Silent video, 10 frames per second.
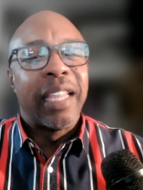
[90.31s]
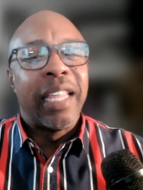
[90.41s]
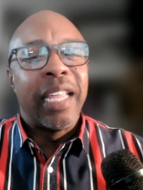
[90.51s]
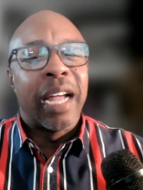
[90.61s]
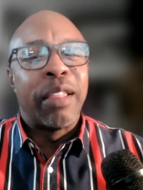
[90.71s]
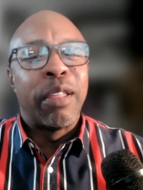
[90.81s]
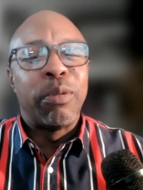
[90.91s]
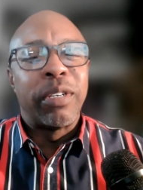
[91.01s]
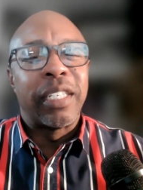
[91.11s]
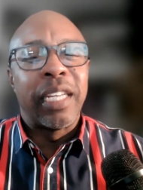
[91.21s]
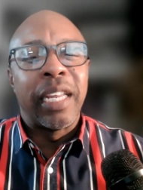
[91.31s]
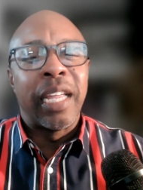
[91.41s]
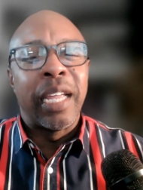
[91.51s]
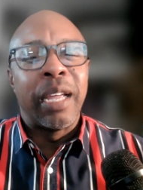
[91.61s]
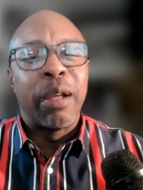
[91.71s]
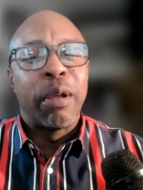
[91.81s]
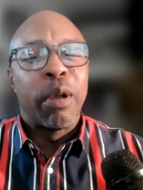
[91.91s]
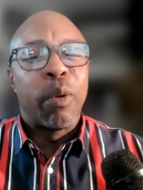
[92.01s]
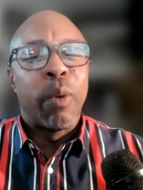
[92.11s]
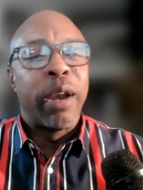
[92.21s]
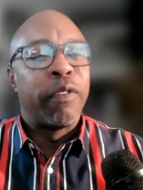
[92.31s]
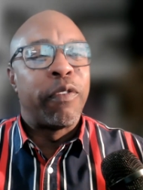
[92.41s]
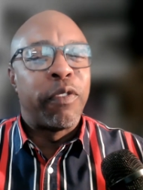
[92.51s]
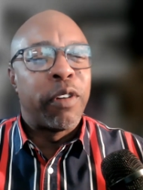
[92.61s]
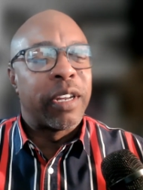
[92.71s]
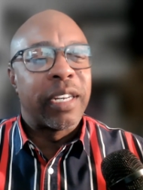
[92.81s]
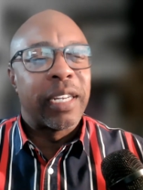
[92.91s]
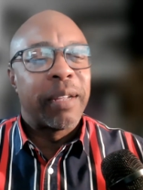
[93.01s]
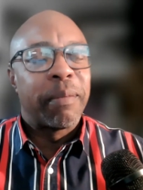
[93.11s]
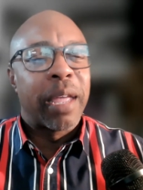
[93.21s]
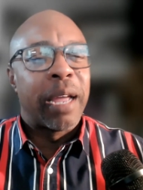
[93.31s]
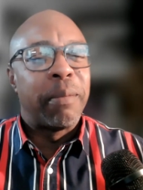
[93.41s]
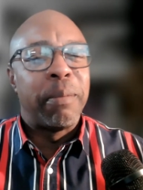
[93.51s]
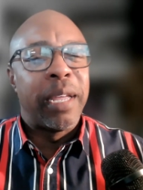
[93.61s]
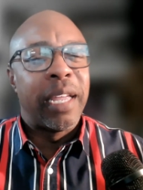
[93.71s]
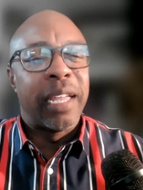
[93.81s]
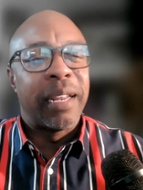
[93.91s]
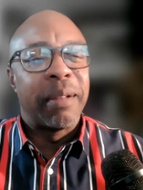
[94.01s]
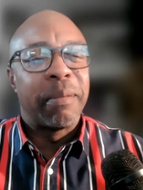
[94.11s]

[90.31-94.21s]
the other was sitting where the foot had been.